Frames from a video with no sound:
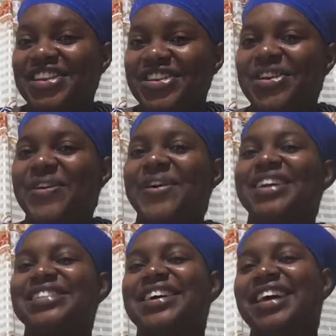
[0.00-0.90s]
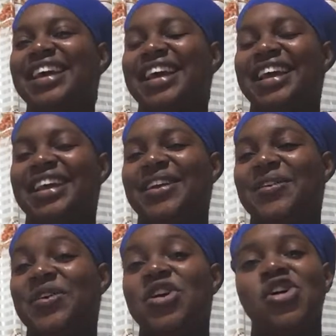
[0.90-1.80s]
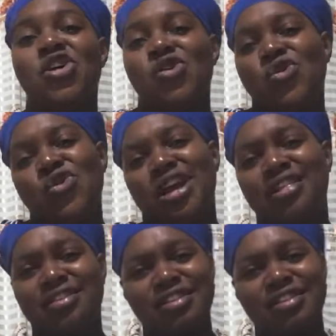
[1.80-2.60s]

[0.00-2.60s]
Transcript: Now we're talking. Who gets to